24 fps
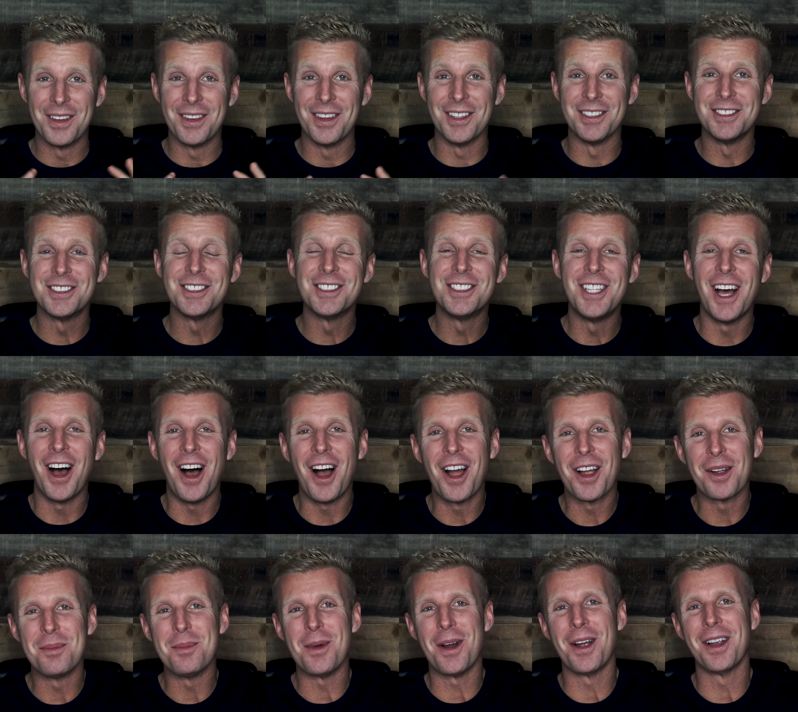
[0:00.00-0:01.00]
the
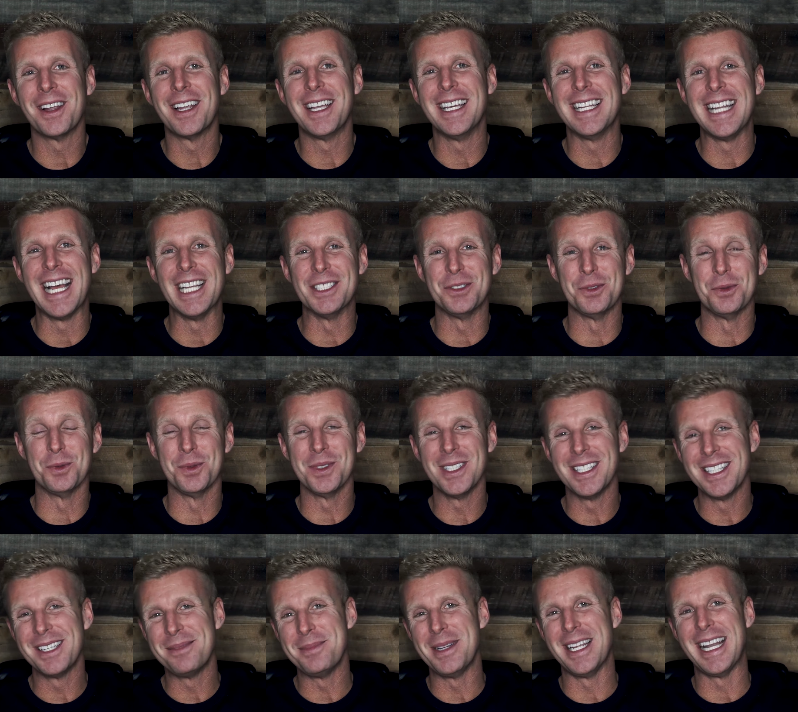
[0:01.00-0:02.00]
stock market has
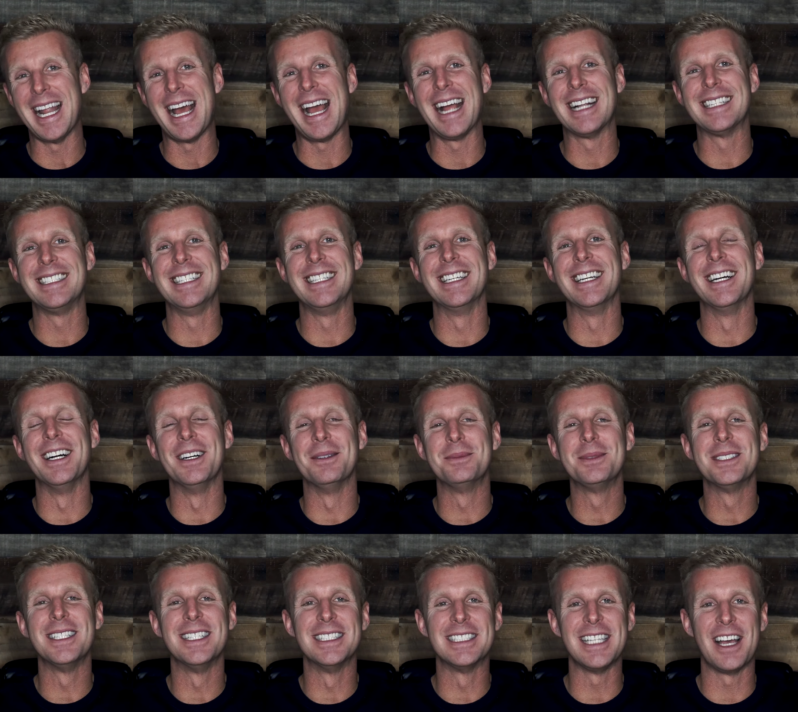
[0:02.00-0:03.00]
really been acting
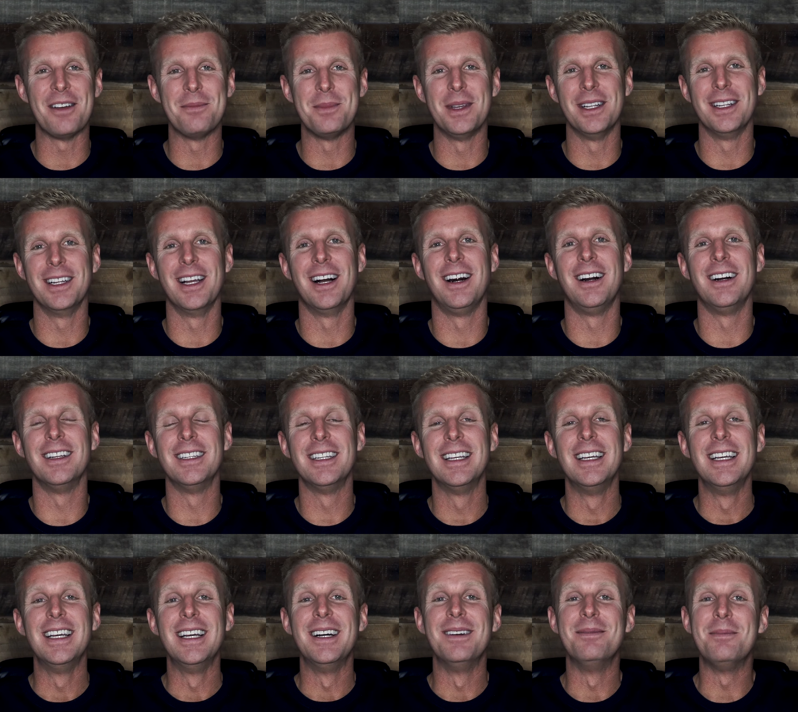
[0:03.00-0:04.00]
up since I've been gone.
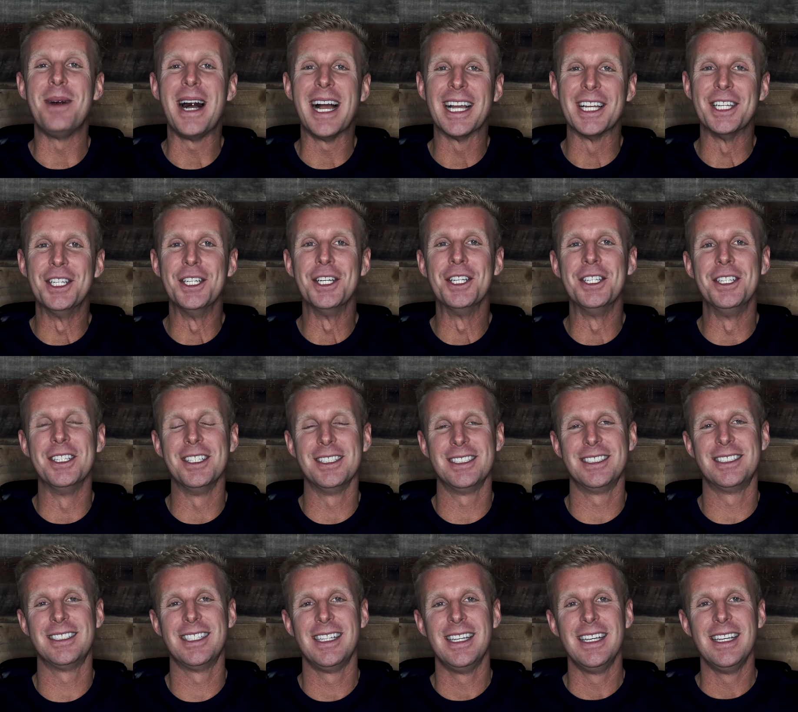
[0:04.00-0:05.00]
My
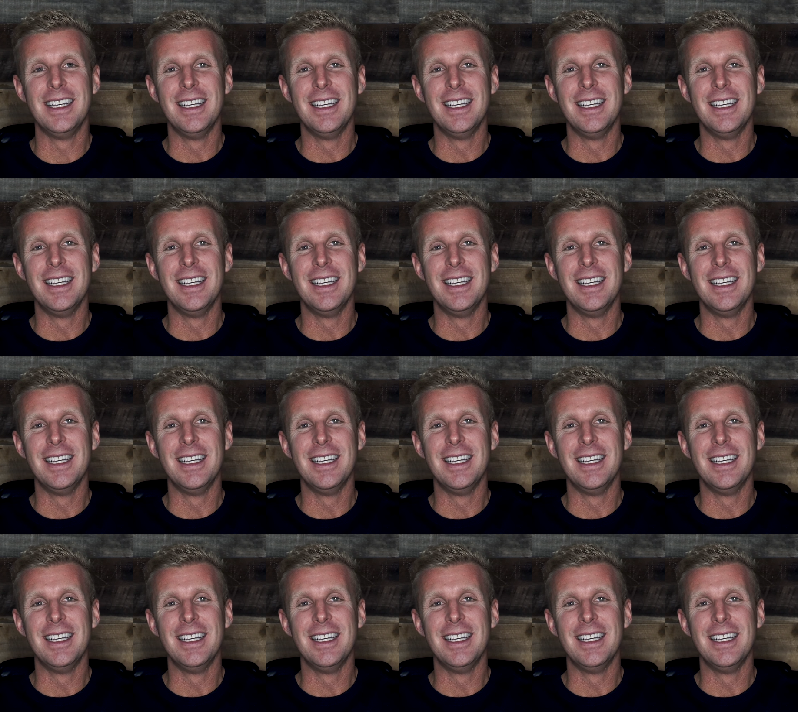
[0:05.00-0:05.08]
goodness.